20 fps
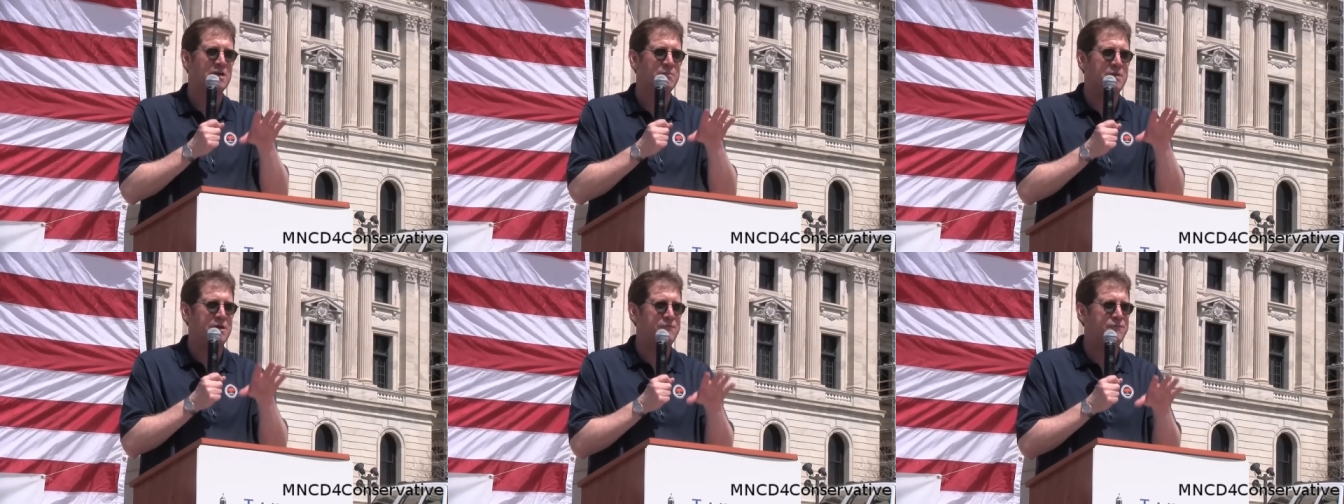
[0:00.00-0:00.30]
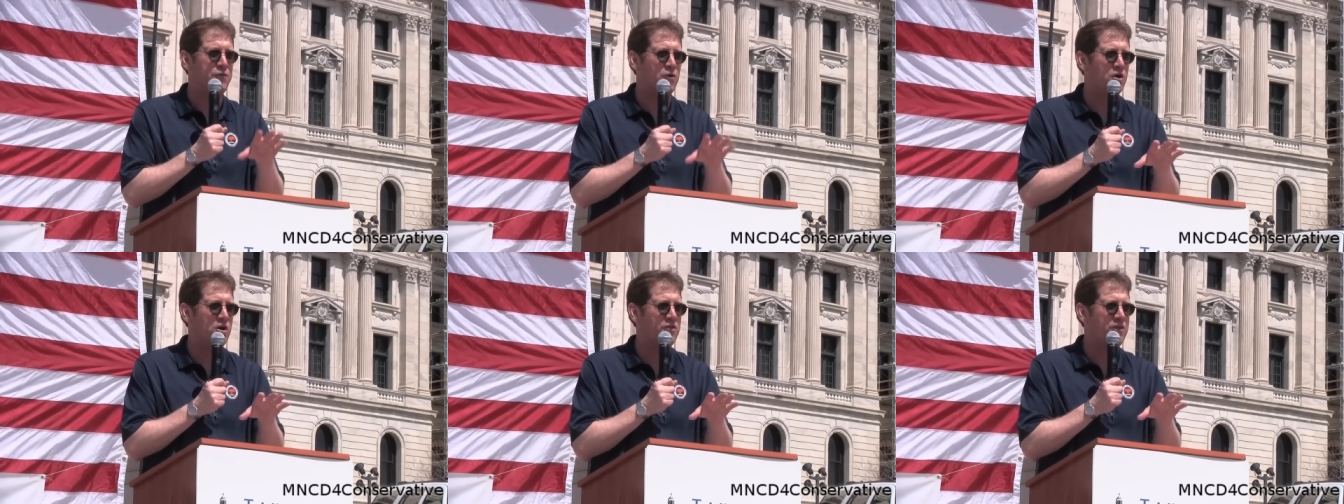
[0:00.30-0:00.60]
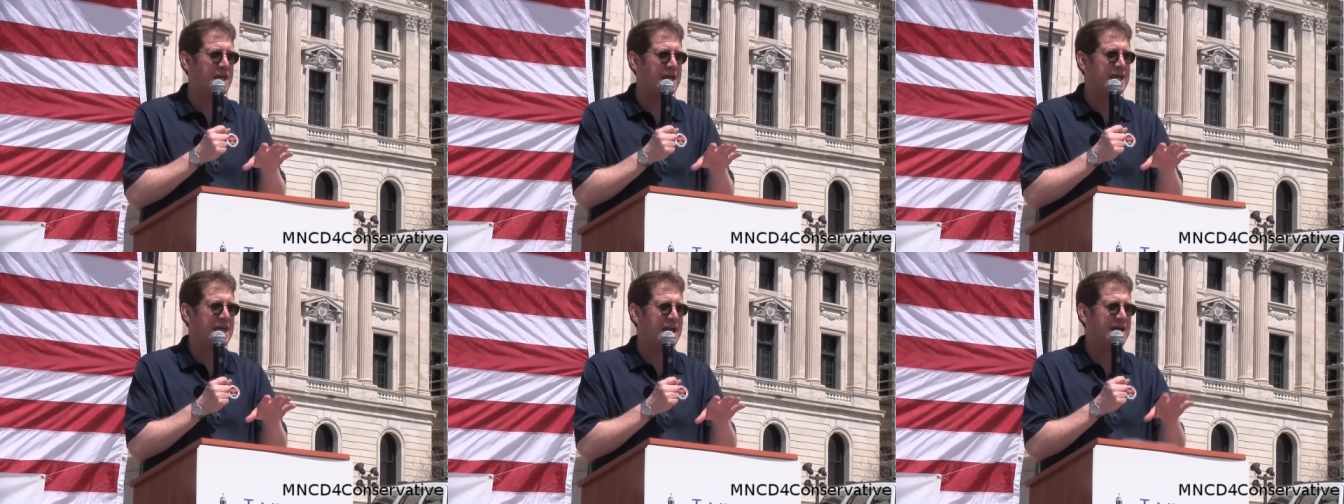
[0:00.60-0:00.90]
before
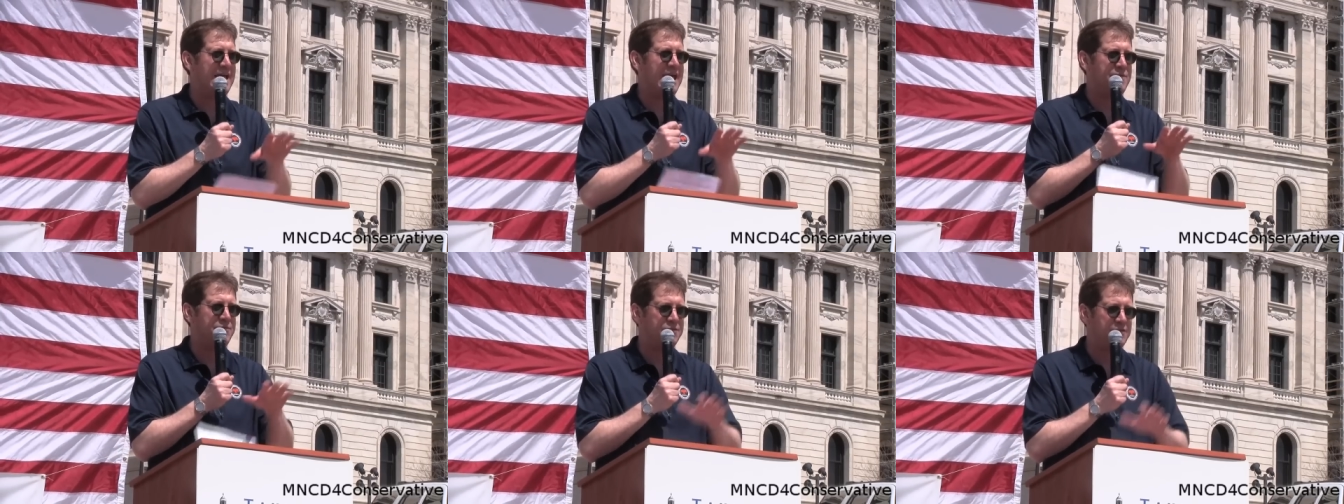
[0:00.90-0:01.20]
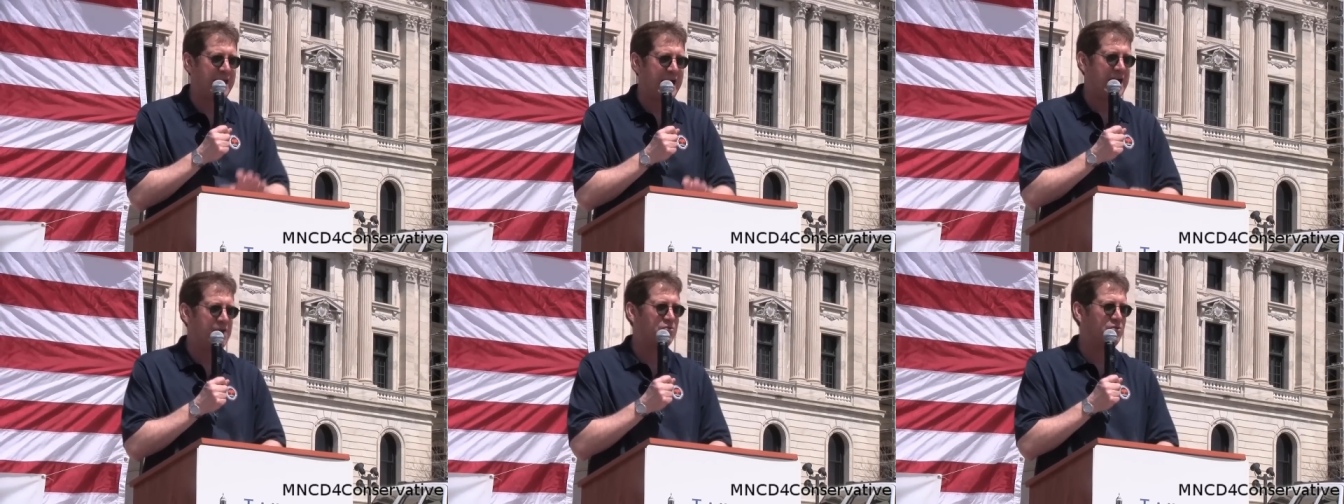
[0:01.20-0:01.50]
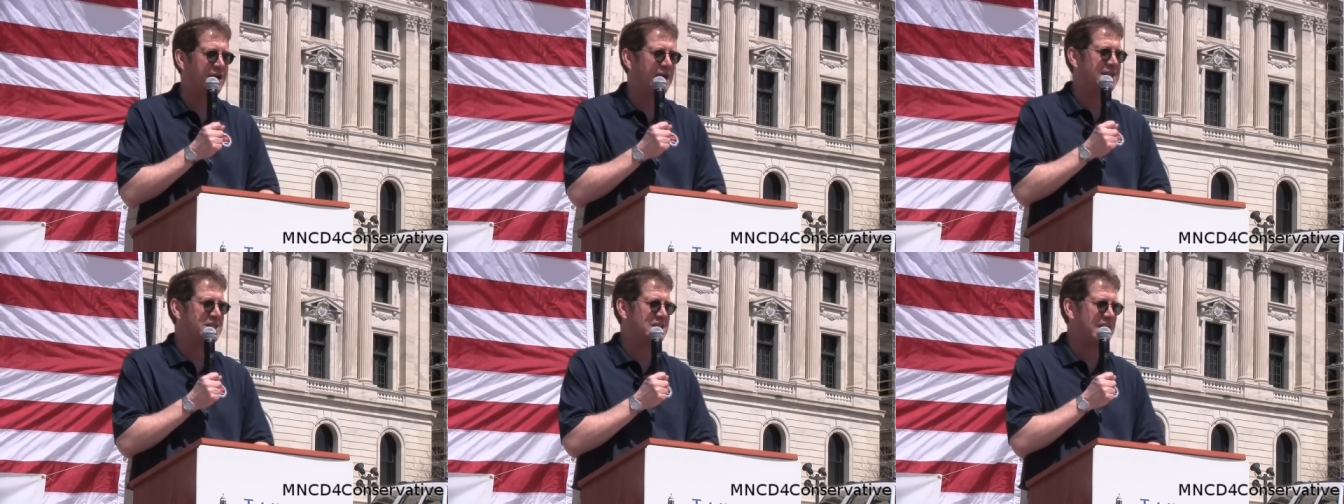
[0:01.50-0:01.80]
they get a flat
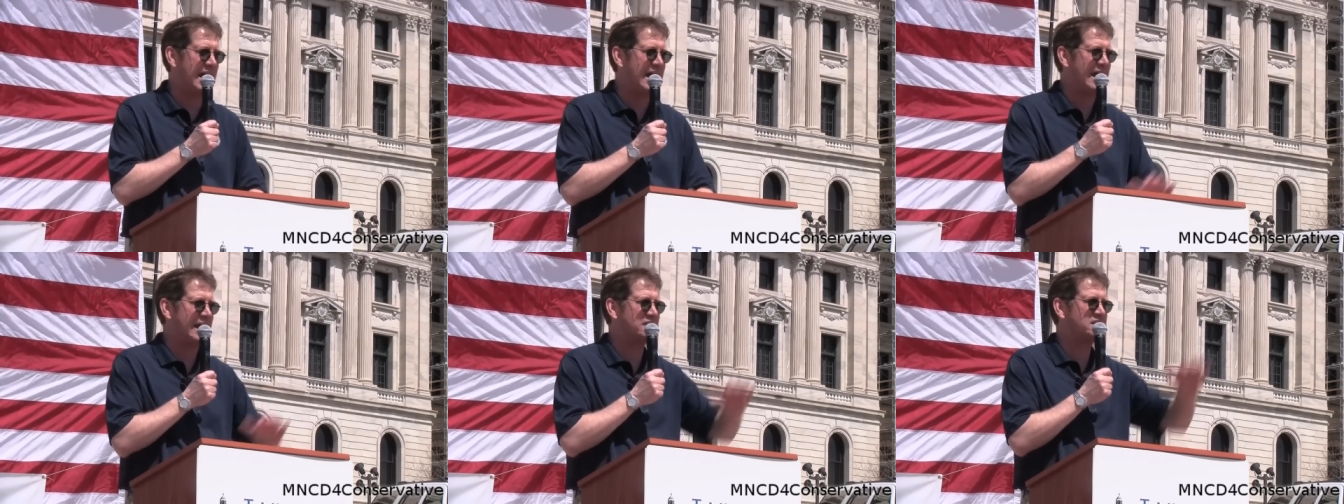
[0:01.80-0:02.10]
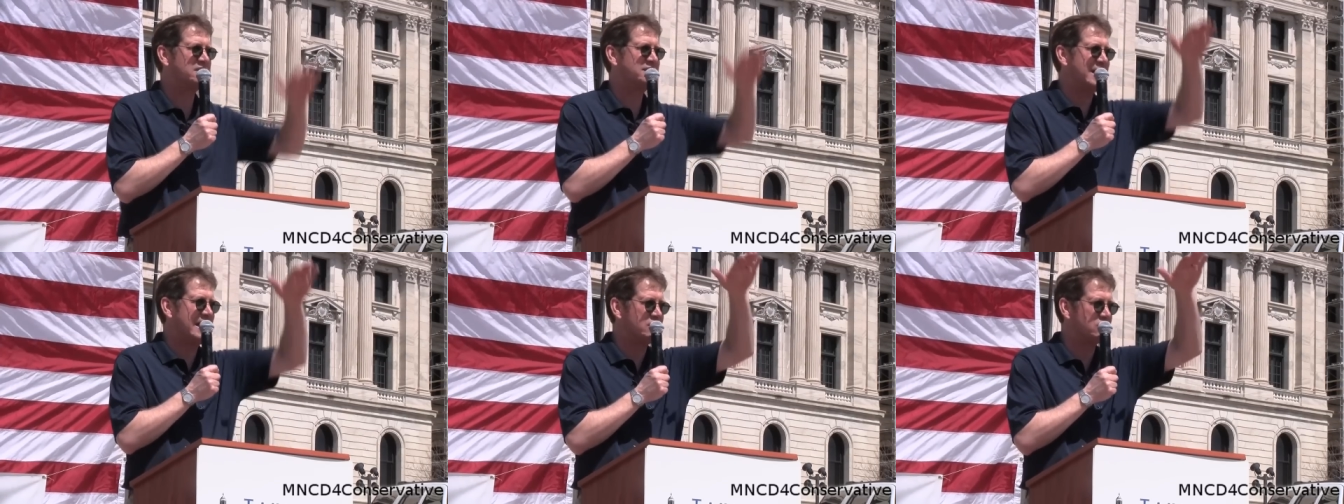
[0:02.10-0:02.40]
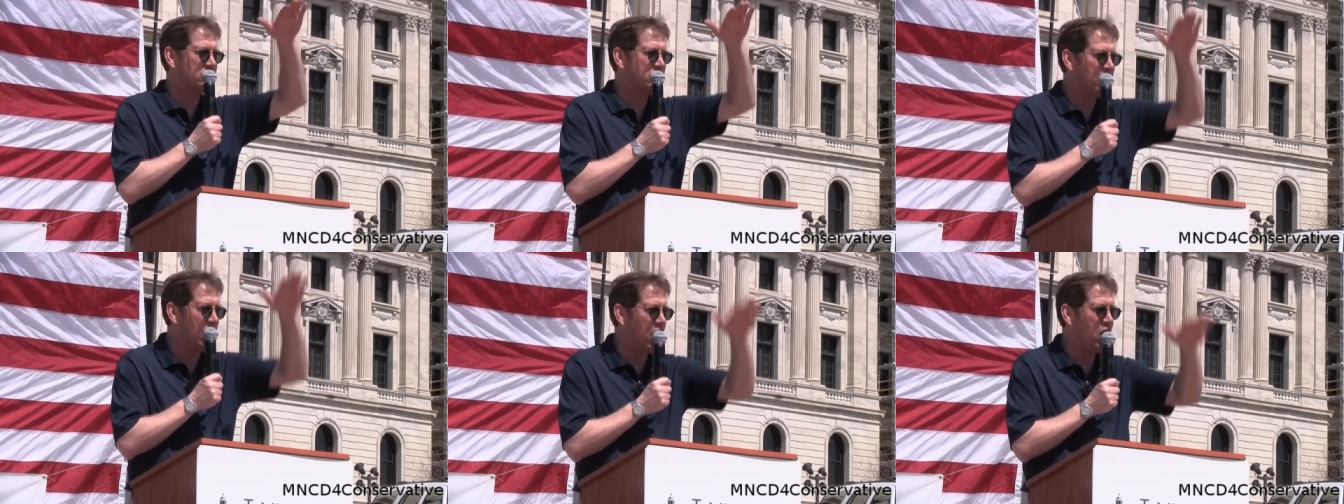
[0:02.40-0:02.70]
rate tax
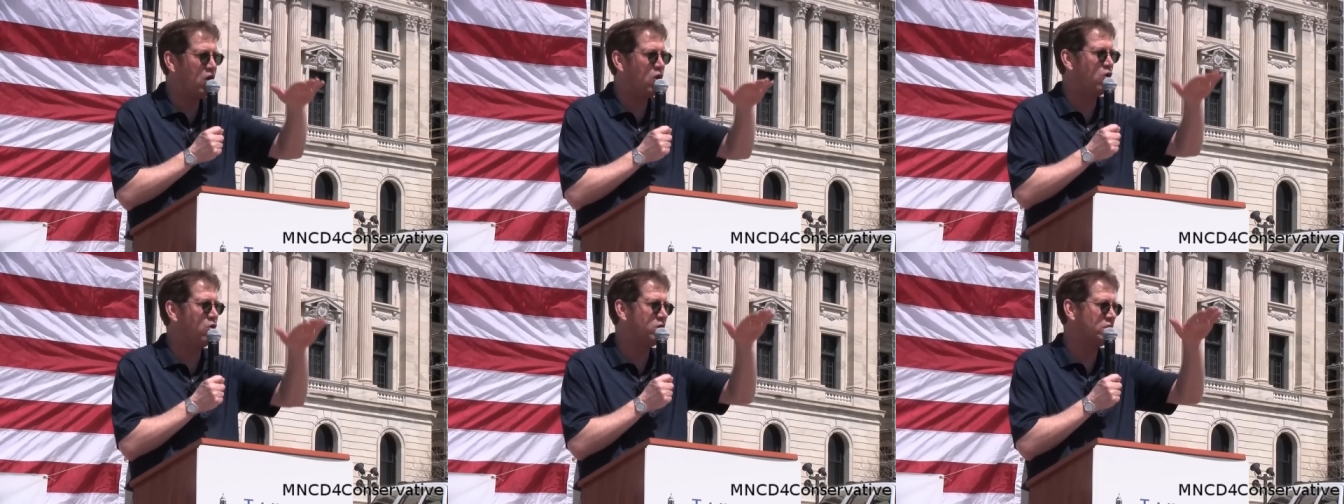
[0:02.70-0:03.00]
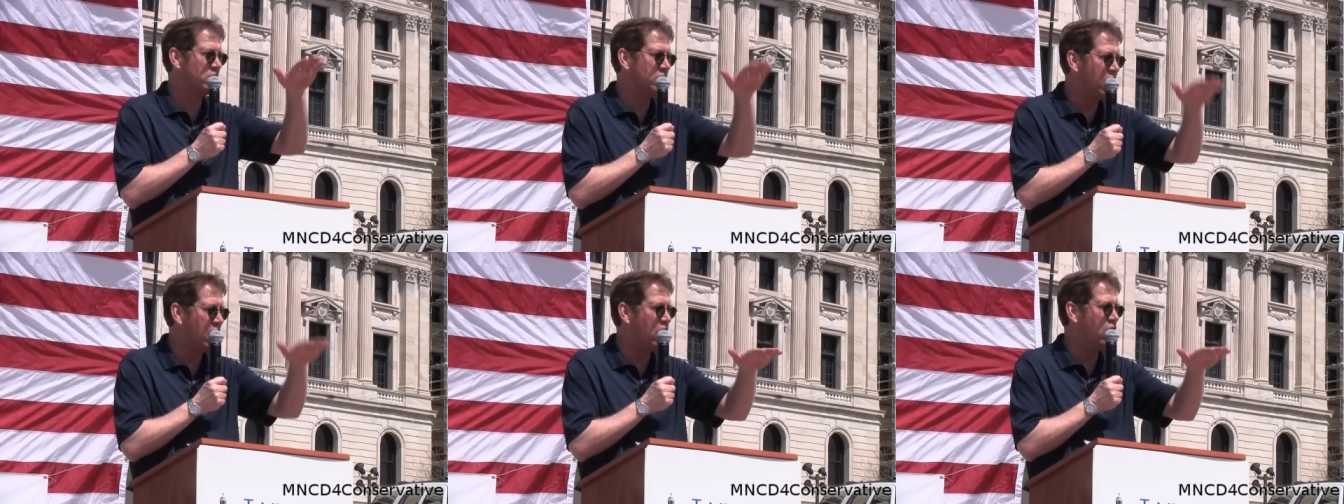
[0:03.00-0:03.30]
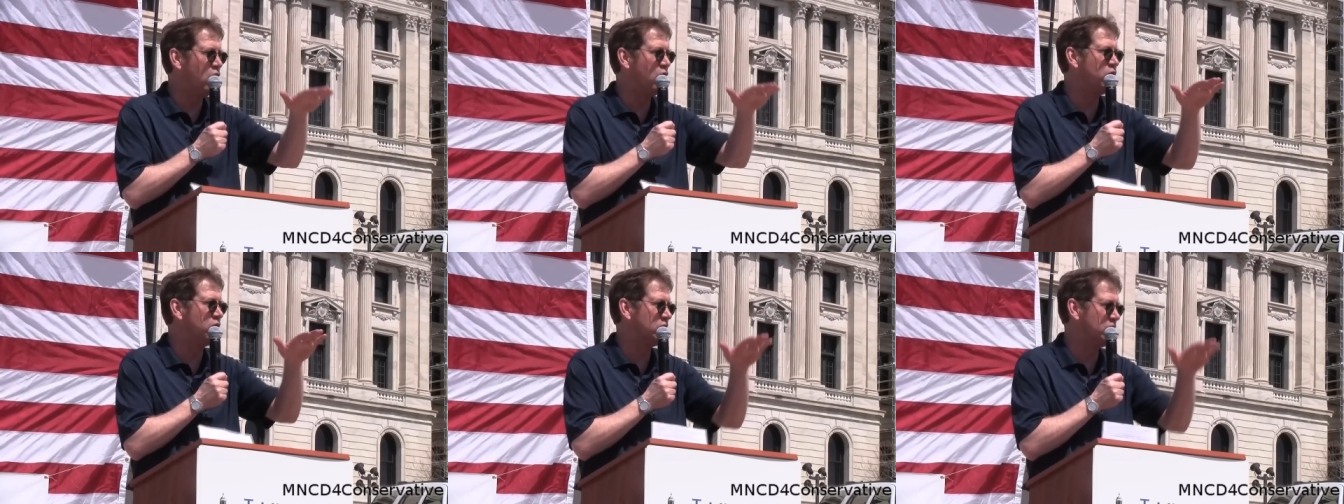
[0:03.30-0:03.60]
that's low,
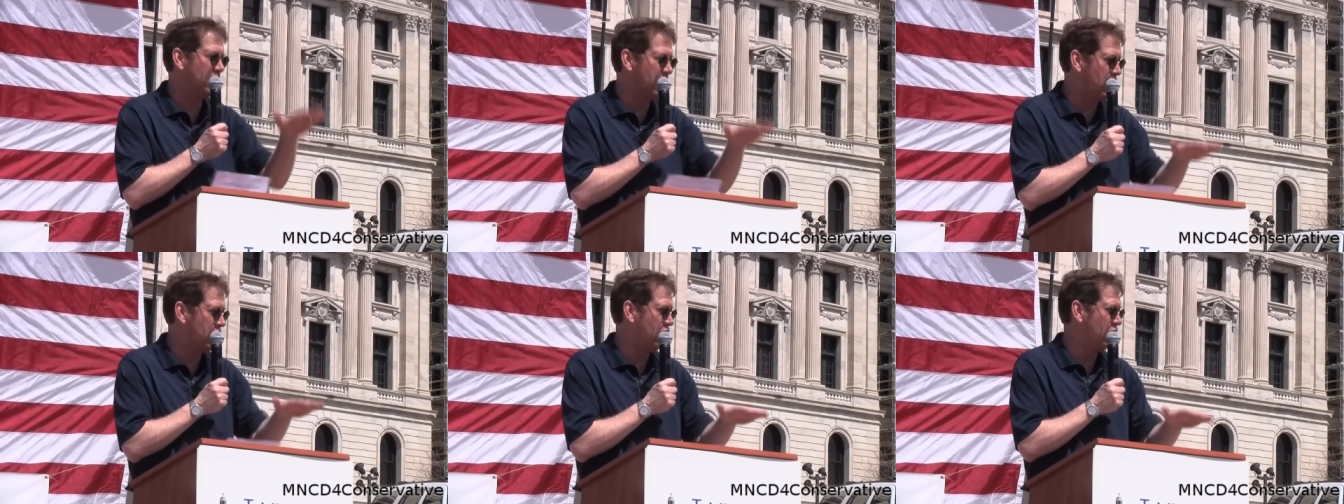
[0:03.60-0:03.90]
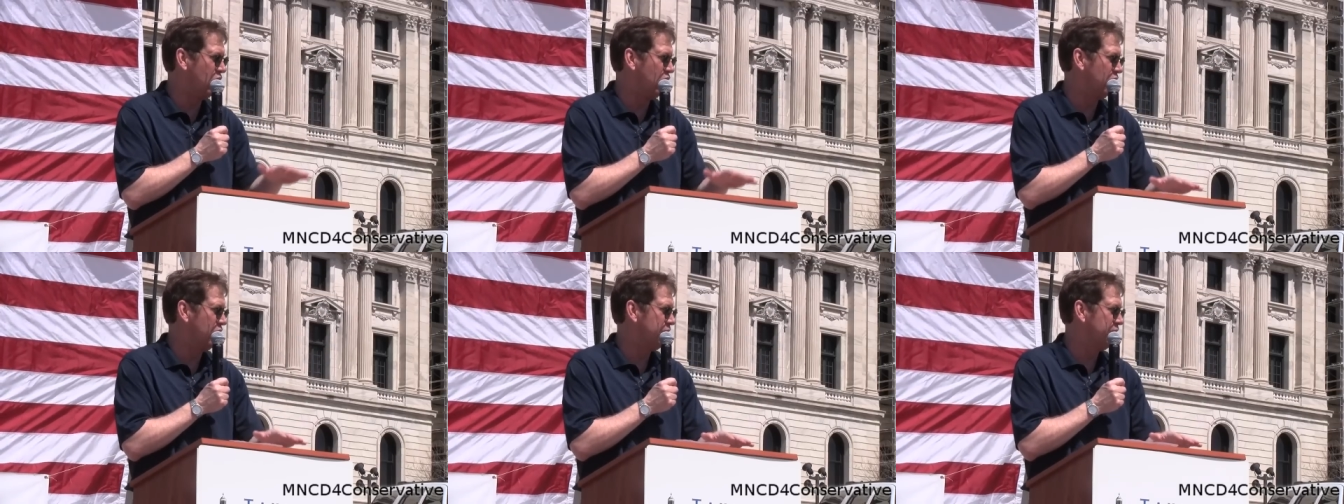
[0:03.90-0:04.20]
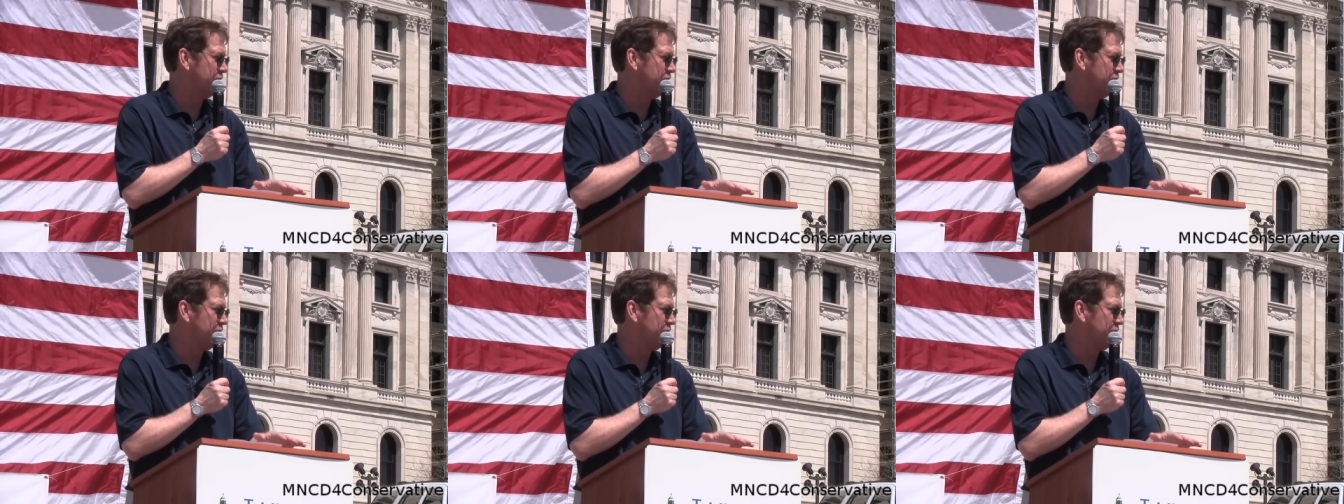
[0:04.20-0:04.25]
low, low.